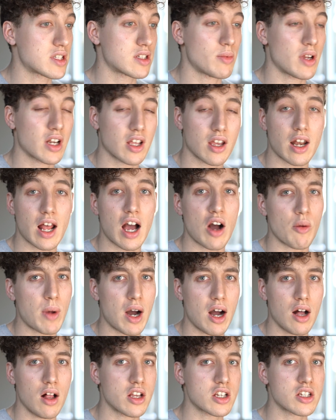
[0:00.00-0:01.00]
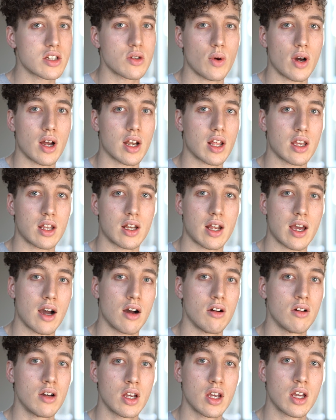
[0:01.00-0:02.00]
depending on how polished you want it and
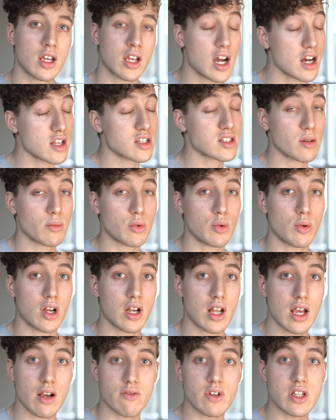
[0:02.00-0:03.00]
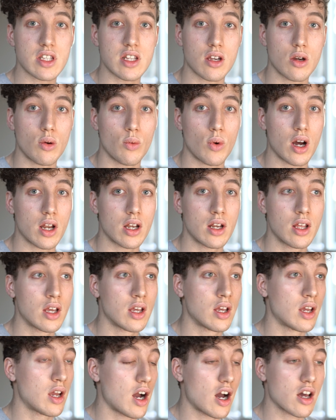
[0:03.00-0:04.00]
how custom you want every single one.
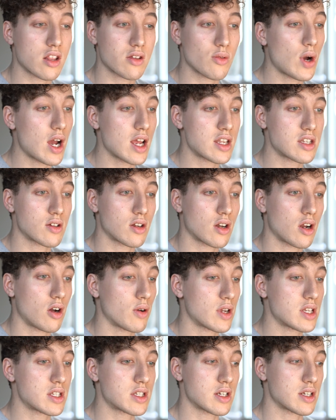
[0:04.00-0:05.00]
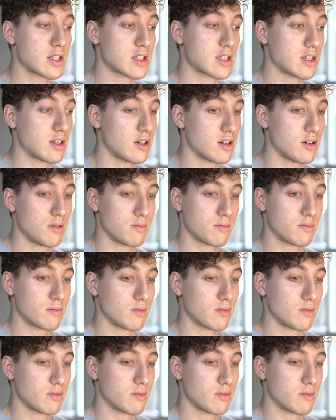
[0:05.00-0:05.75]
Otherwise, you can always just, you know,